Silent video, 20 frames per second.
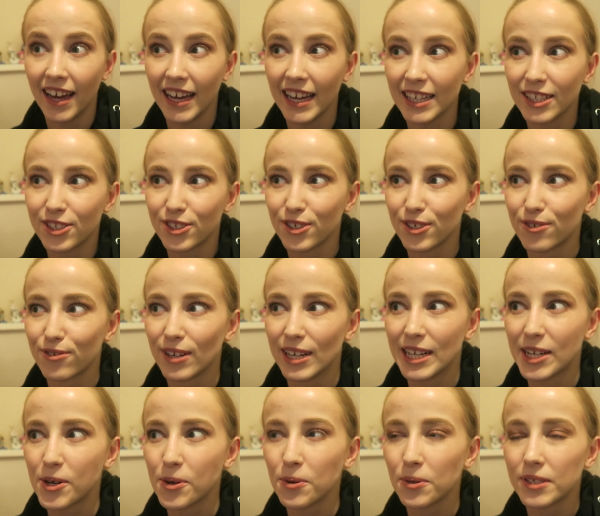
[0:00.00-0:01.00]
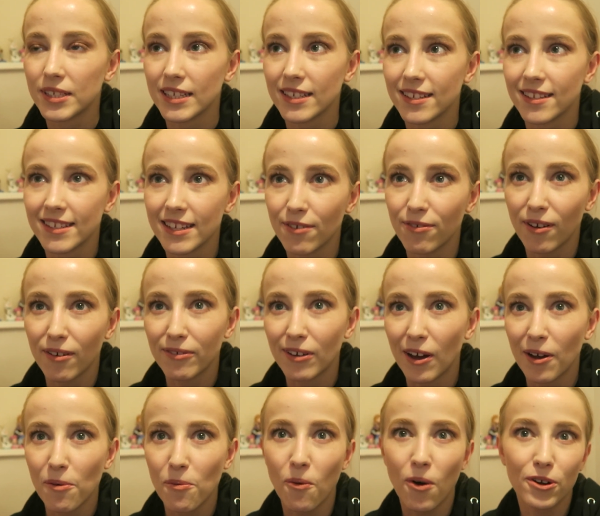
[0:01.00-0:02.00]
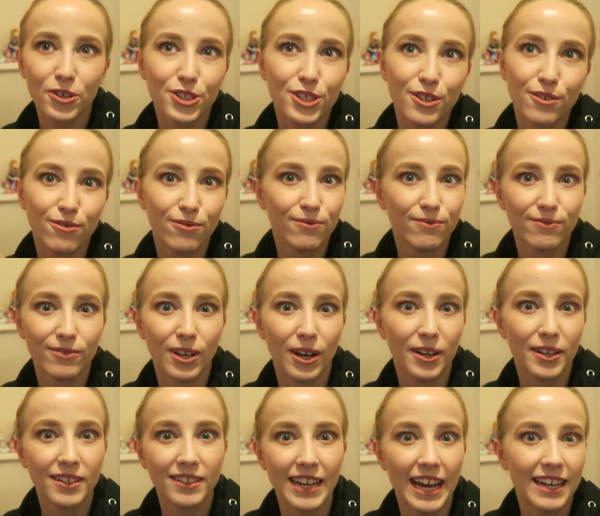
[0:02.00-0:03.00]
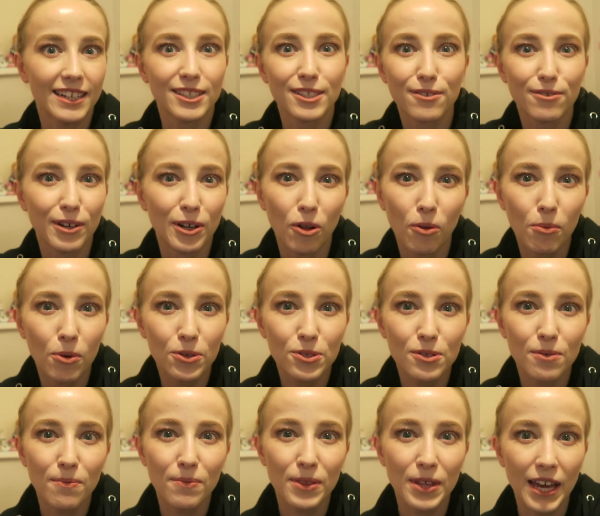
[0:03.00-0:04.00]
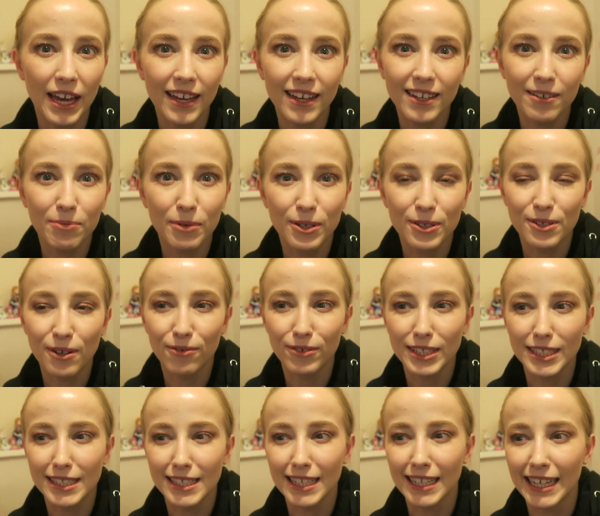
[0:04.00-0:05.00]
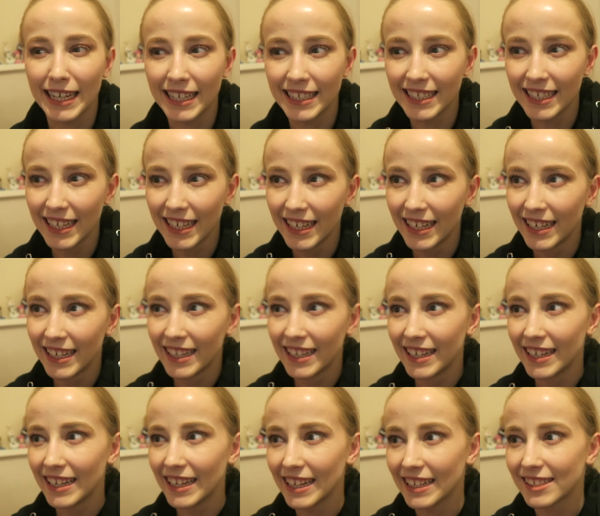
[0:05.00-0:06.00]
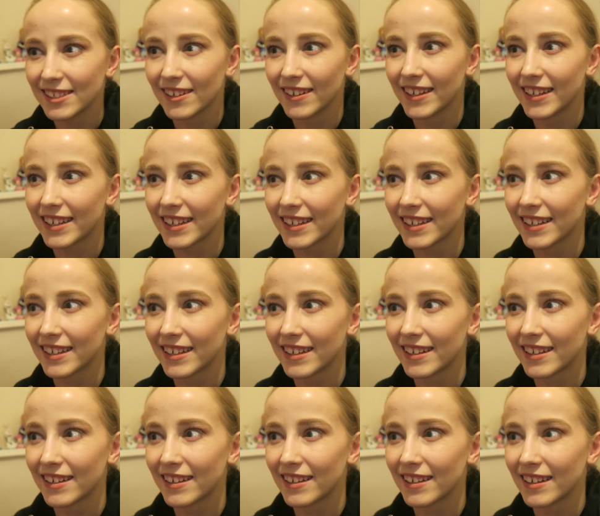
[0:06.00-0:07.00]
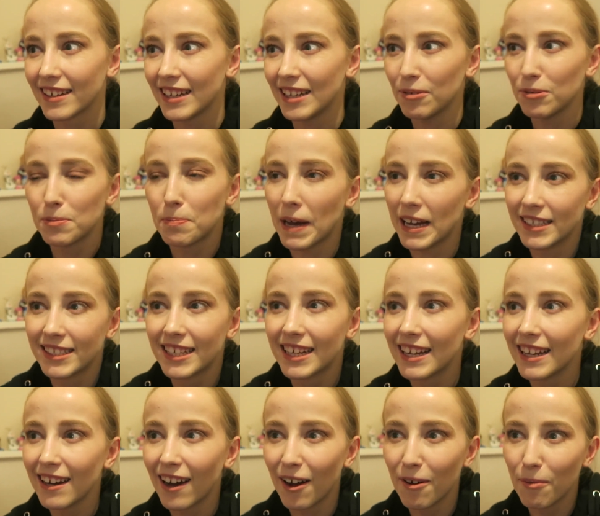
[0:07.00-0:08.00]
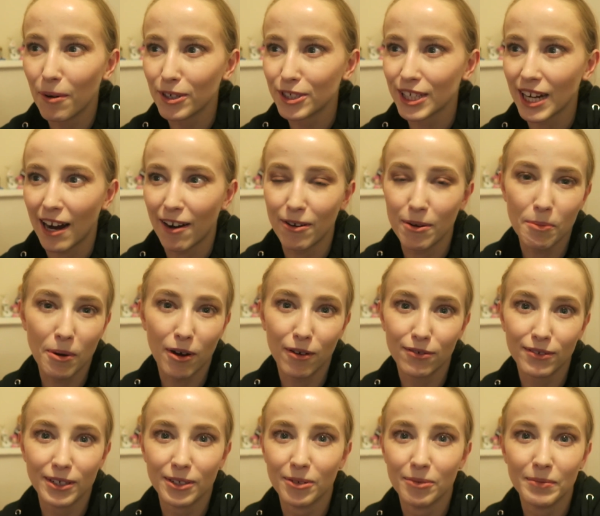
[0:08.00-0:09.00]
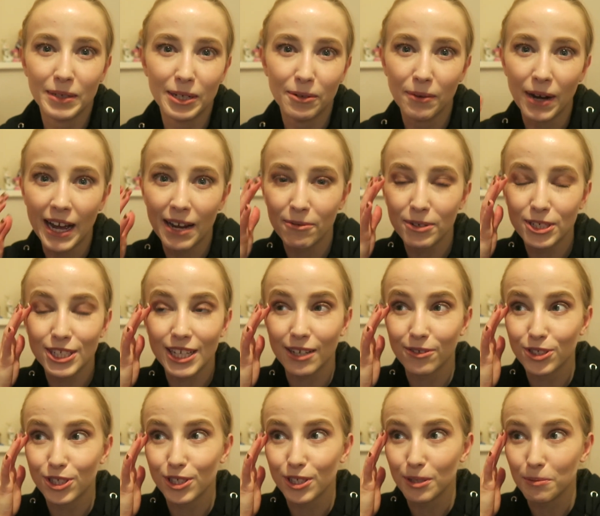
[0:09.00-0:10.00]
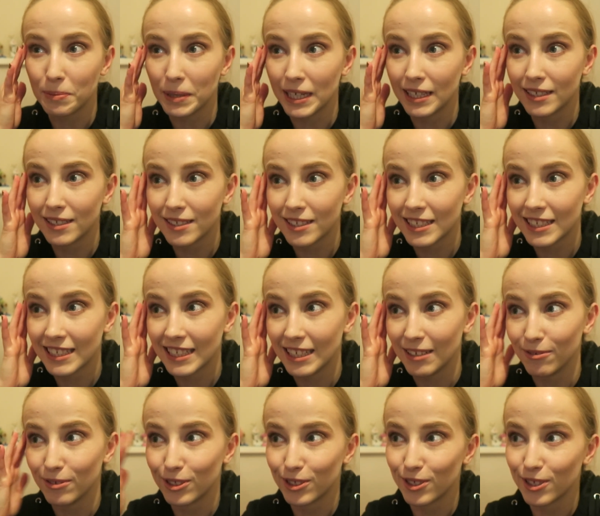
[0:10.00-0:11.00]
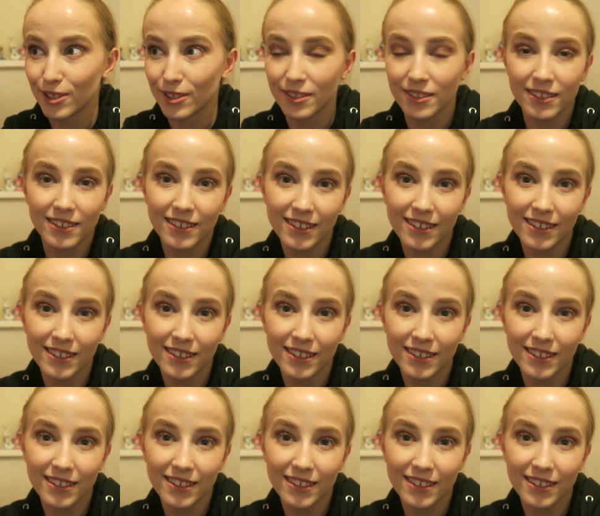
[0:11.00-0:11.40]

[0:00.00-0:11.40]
it's just really cool because it's as if I've like watched the next film or something, because obviously it's like, it was basically like watching a Harry Potter film in a way, which sounds stupid. It was just